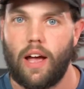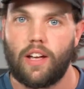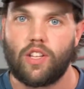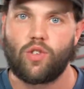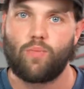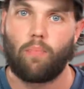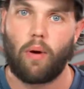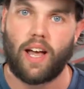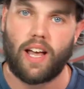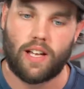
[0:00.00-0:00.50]
It
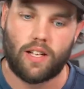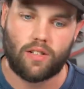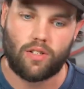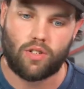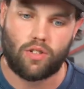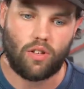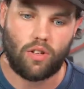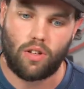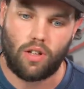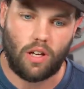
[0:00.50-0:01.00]
spans
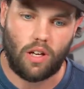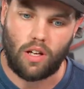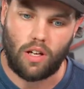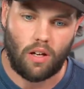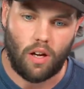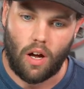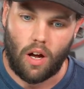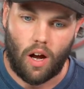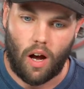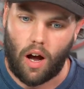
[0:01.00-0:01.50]
to the
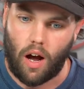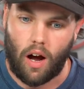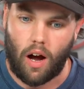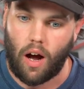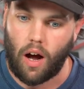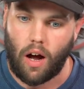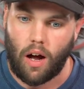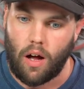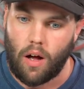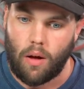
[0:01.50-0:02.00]

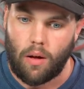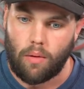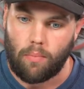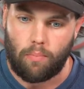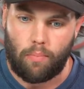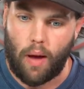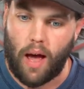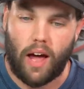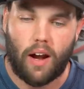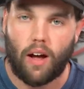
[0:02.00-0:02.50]

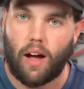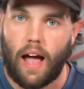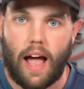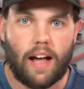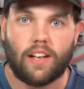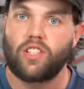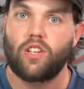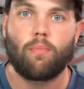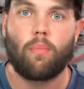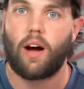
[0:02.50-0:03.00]

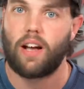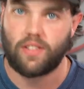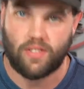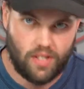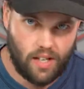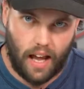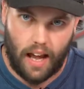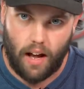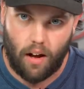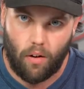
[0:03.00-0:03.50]
peta-exabyte
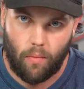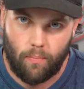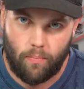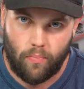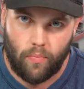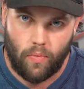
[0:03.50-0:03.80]
scale.